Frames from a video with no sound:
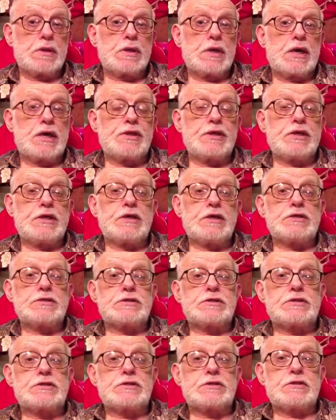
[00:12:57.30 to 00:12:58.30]
I think
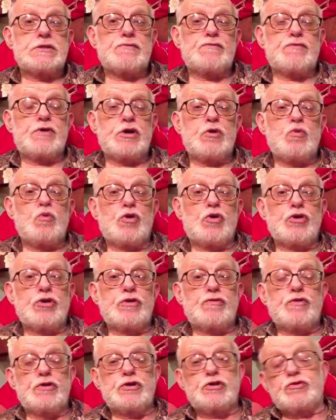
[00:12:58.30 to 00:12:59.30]
it's very
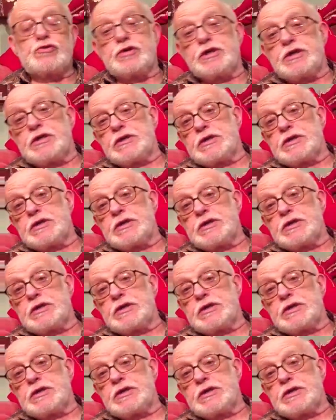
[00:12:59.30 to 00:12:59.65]
wonderful to read